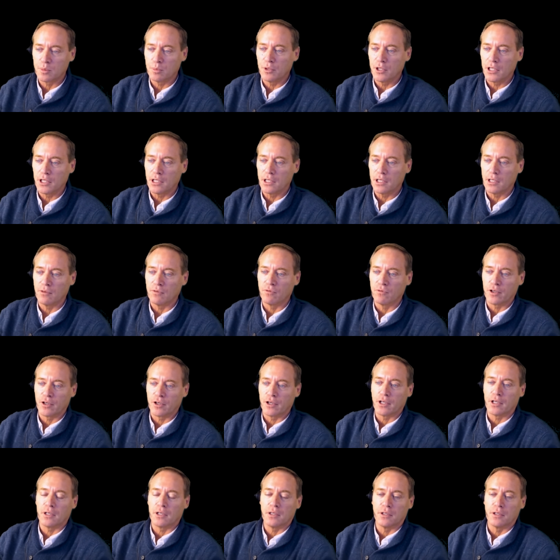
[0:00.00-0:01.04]
to be
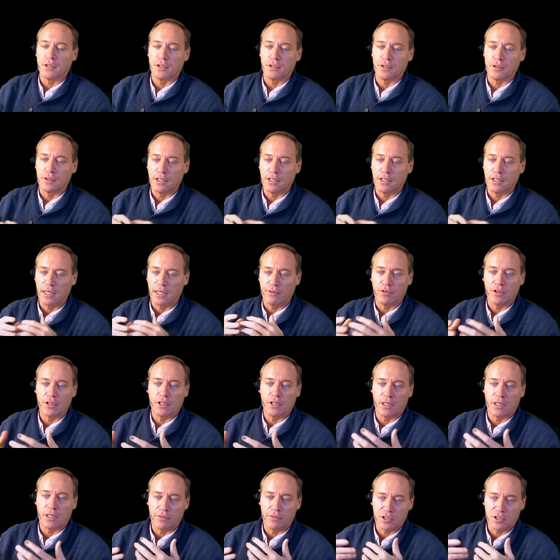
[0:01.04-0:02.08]
very clear that
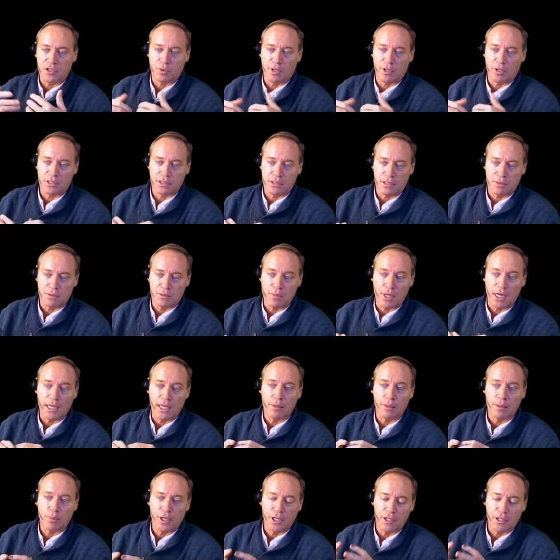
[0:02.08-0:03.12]
everything I've expressed is my
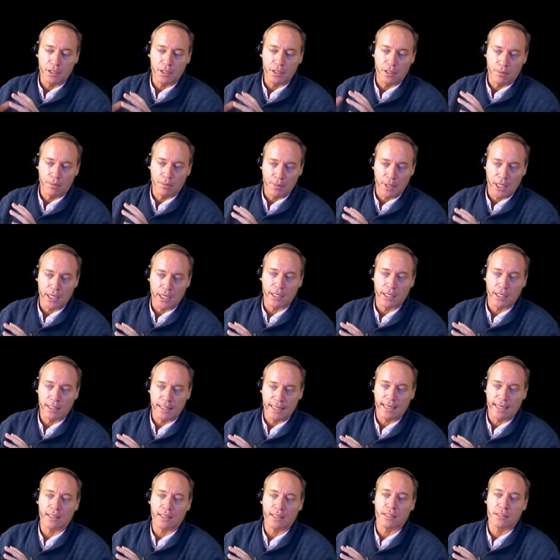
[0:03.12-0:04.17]
opinion and my
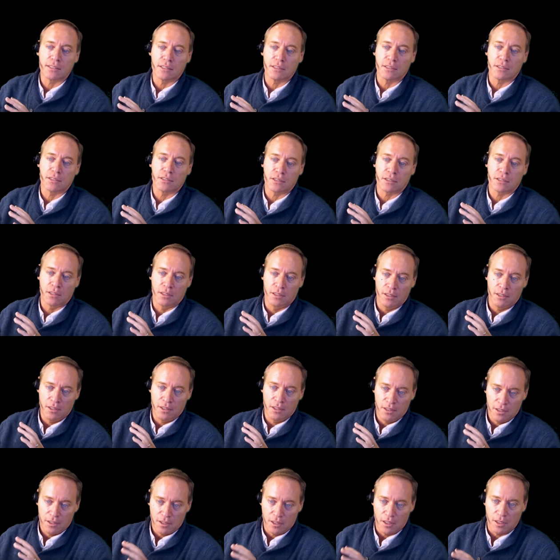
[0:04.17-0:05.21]
analysis
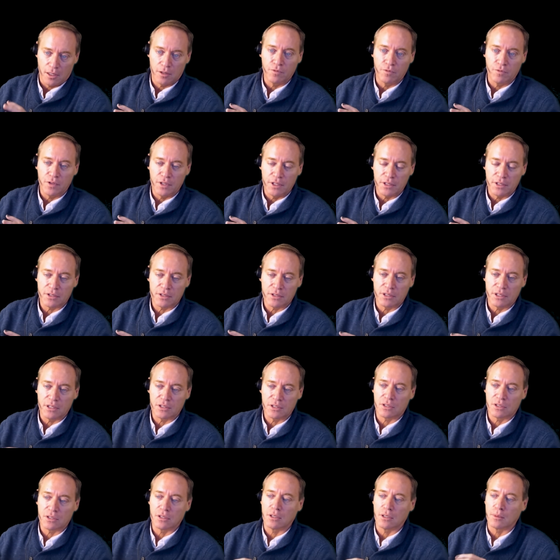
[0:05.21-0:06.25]
of this
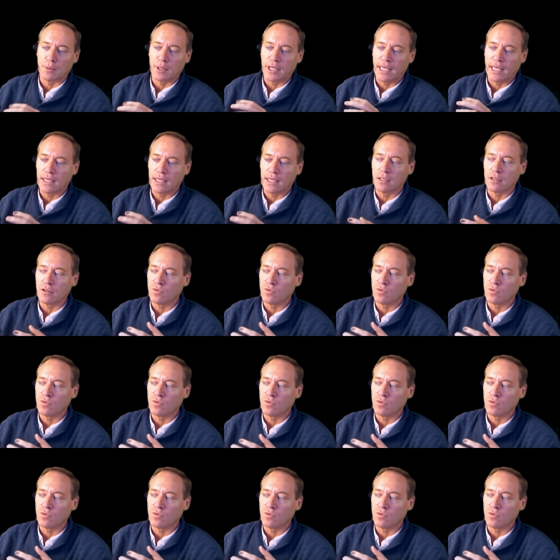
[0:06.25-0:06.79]
system and